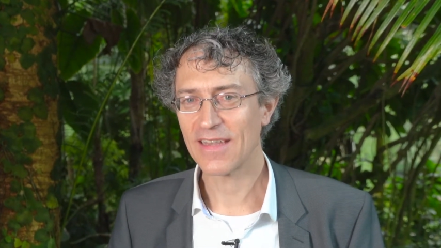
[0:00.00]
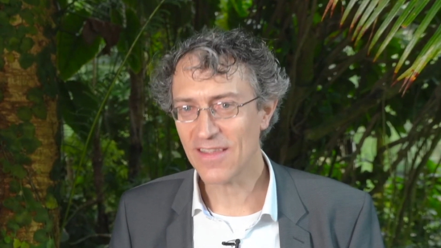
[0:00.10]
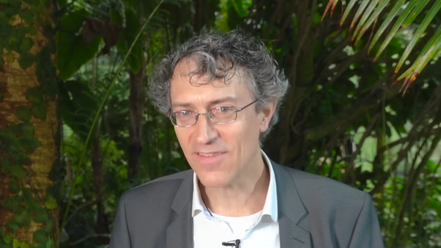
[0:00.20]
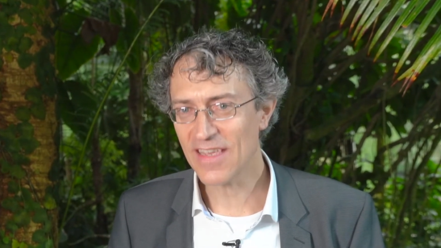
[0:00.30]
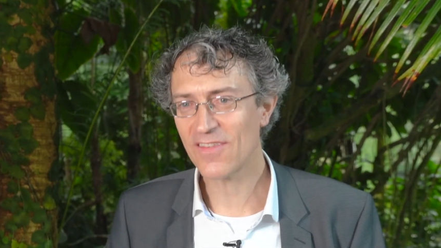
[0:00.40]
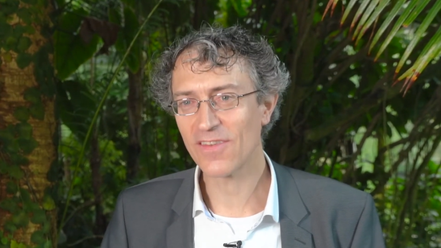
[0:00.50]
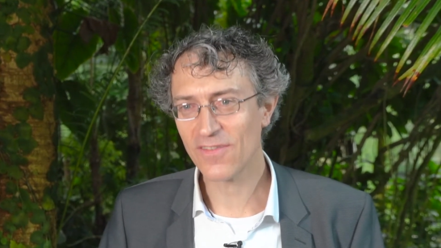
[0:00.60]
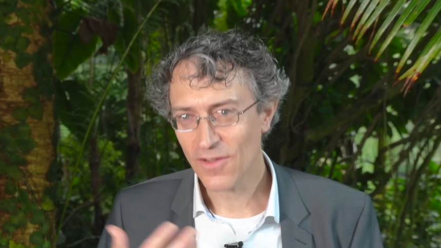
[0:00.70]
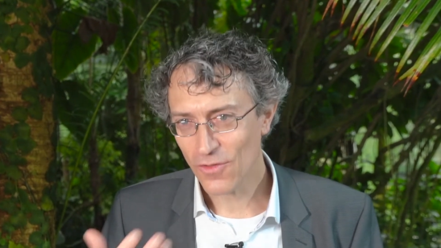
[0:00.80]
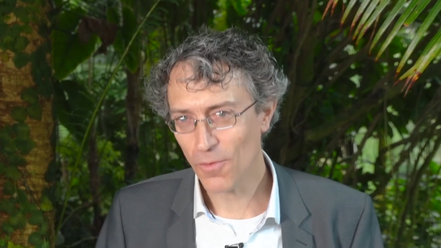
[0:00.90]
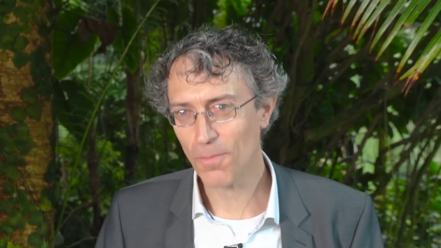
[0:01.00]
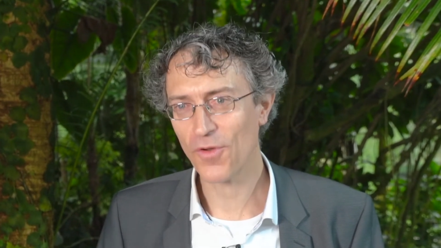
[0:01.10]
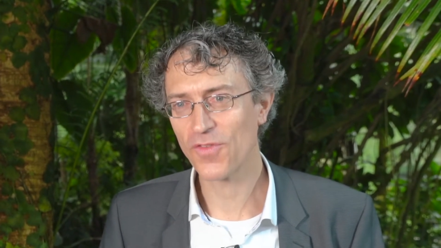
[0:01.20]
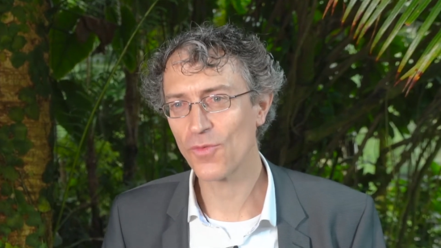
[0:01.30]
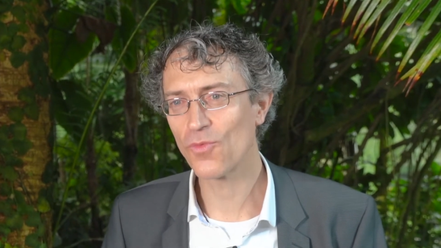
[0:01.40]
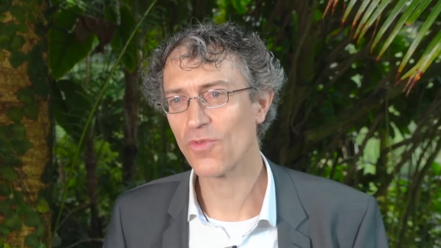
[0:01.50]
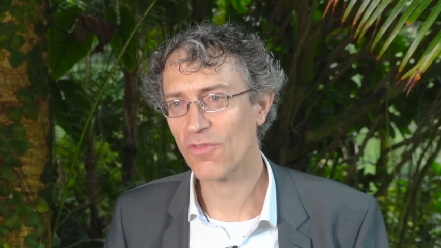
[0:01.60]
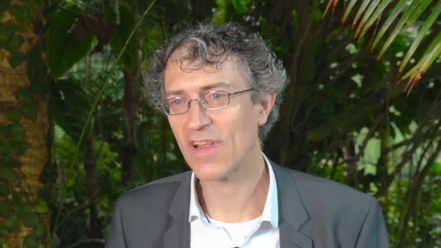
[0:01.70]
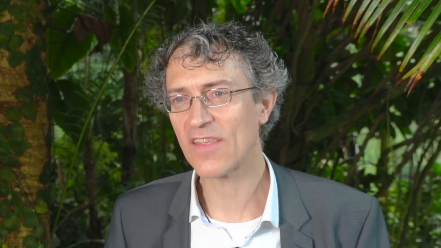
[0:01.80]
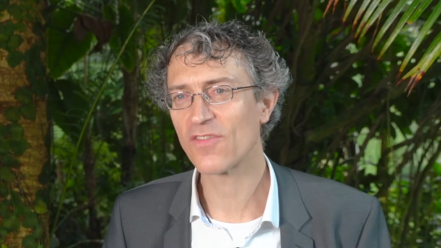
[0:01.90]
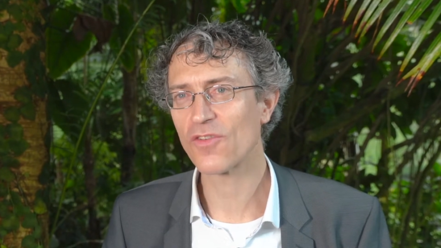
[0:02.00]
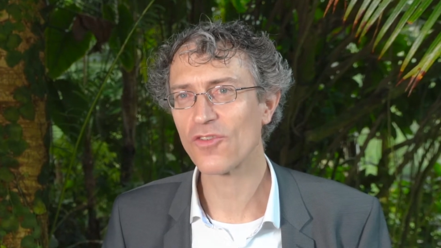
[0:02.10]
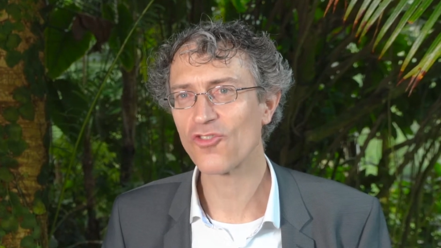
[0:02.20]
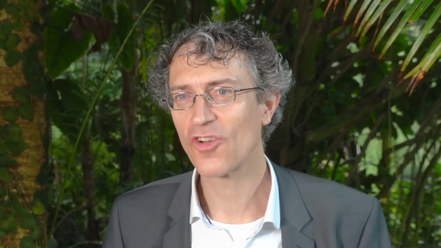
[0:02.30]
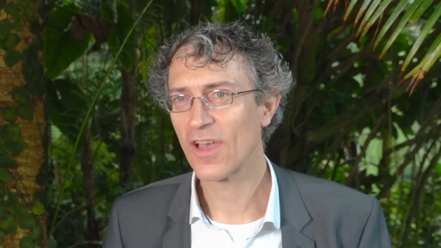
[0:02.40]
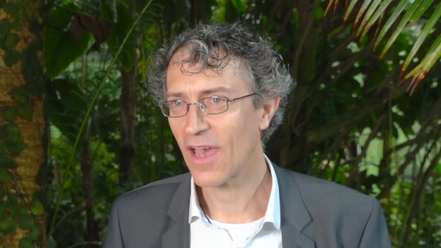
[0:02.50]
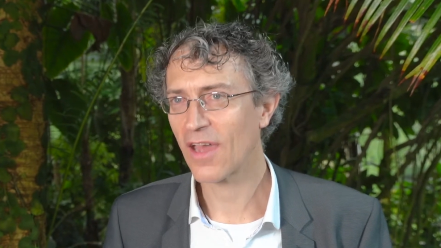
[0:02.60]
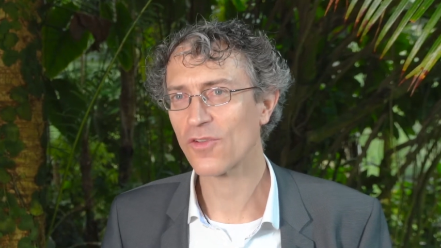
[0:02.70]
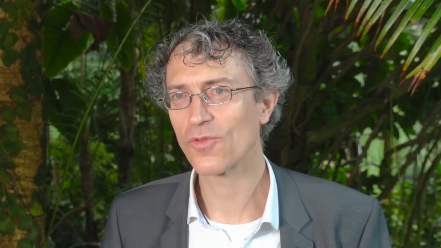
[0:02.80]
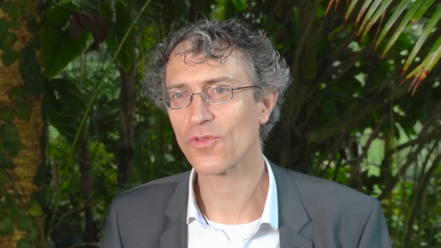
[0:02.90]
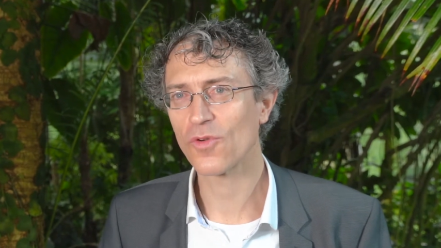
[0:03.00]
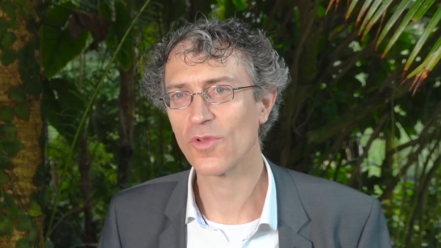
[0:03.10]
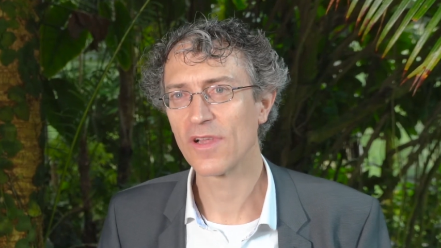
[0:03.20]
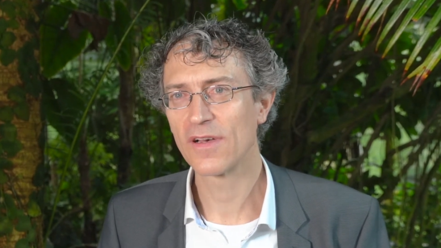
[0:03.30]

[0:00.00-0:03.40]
diseases to pursue research and control.